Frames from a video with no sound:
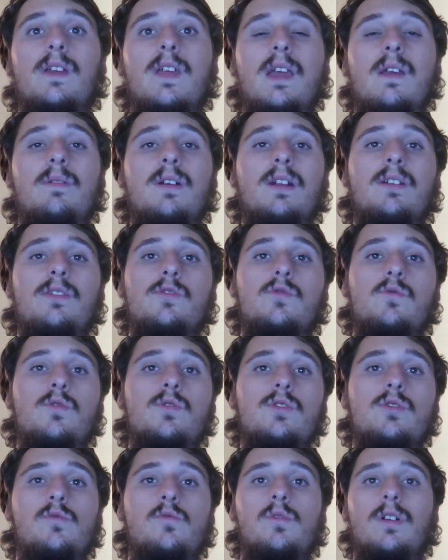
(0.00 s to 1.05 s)
game down in
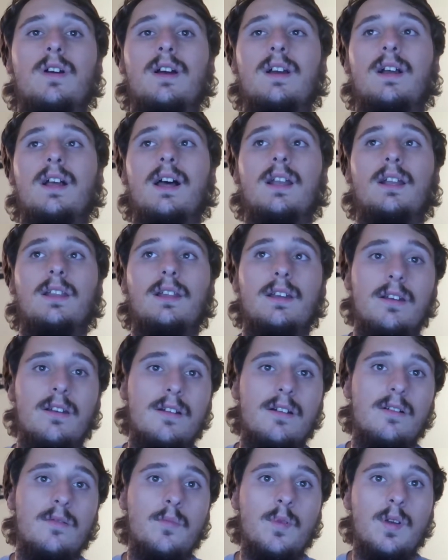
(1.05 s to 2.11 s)
Georgia, where I kind of lit it
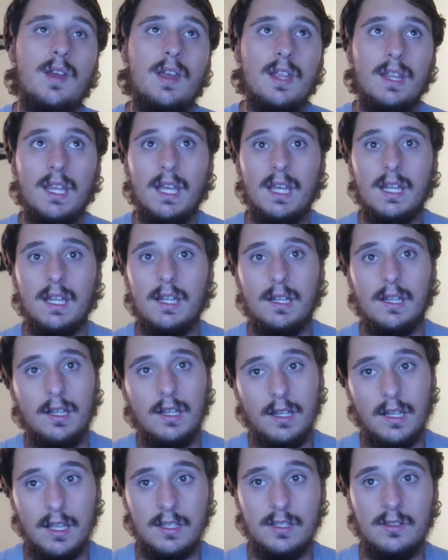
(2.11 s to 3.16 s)
up, and then
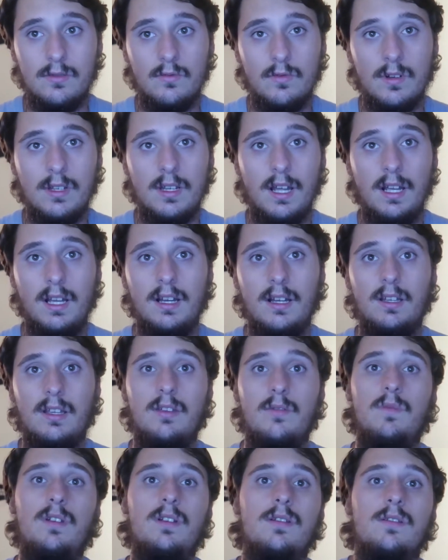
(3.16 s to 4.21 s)
that's when I got
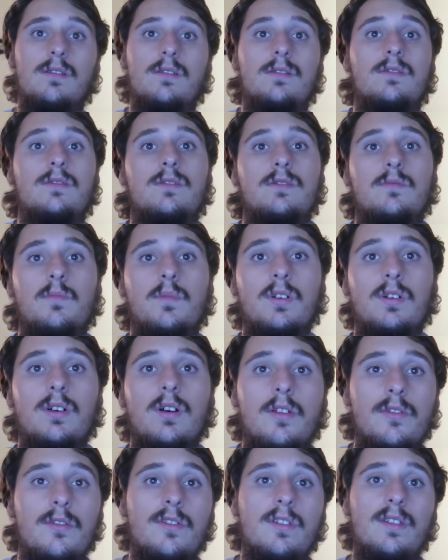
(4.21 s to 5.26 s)
committed. But
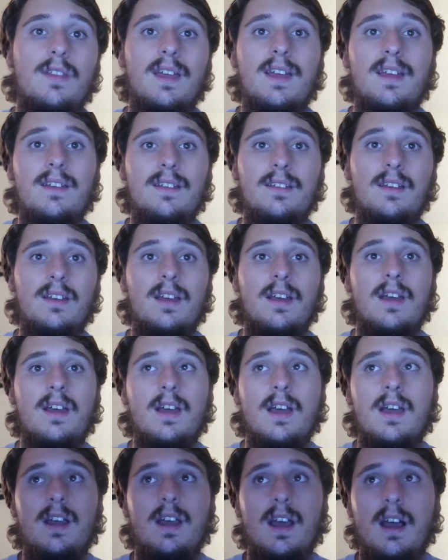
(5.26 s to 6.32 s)
other than that,
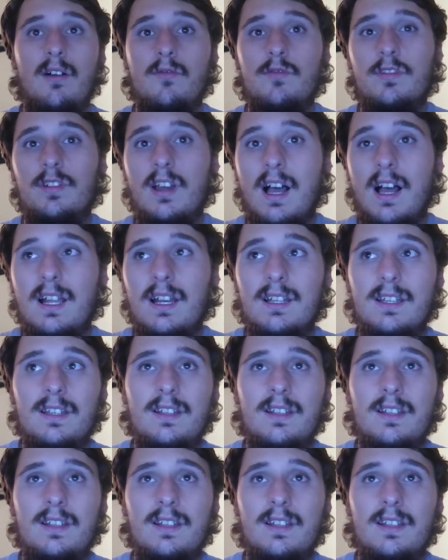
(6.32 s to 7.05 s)
I was kind of